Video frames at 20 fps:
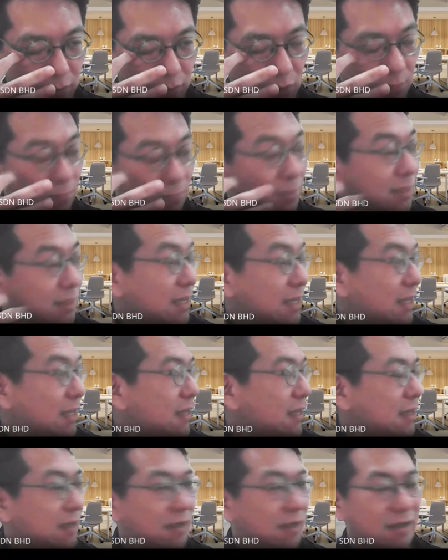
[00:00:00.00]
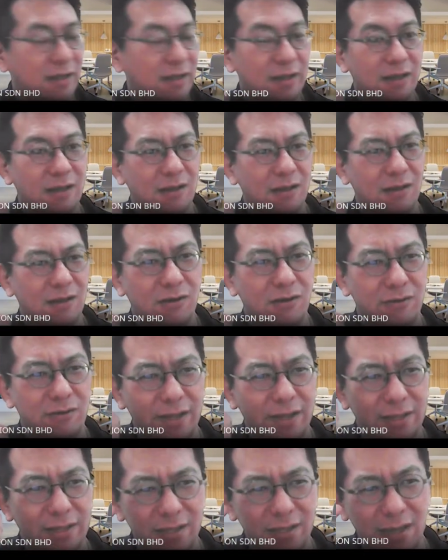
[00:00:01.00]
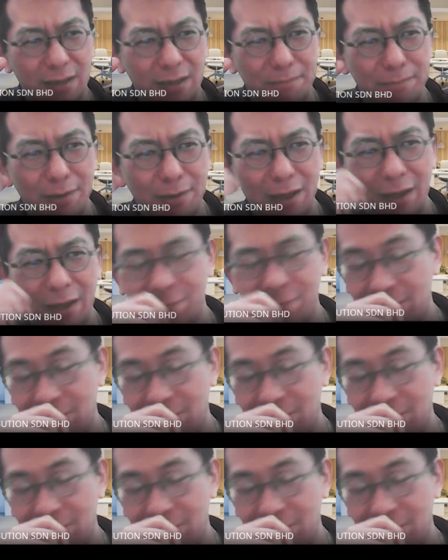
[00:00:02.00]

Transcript: company already apply